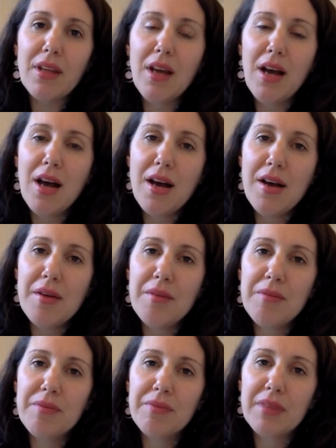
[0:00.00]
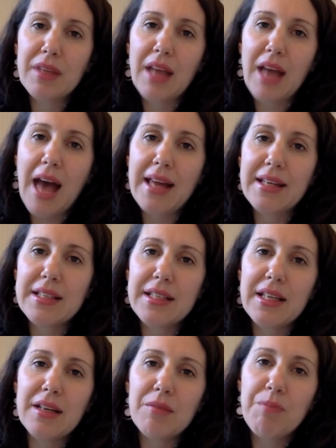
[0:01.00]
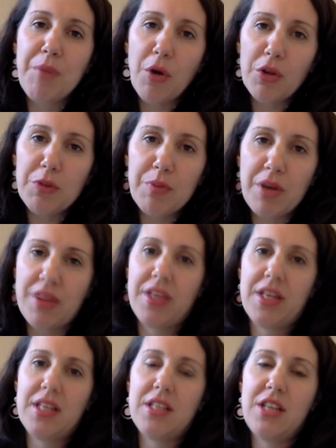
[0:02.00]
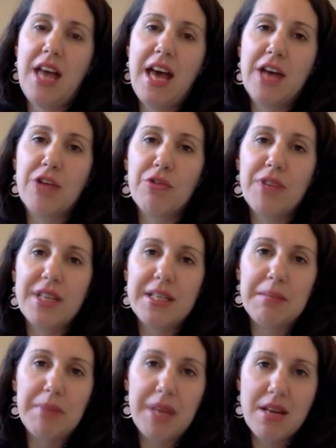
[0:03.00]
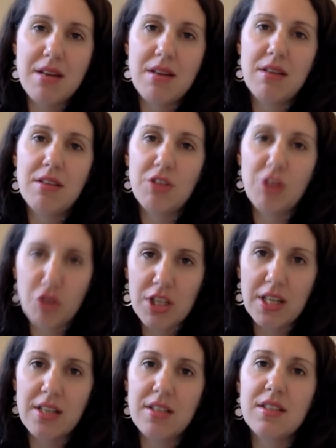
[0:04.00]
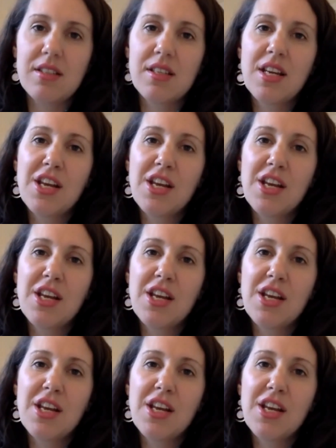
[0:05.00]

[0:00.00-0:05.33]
And both brothers had already been socialists,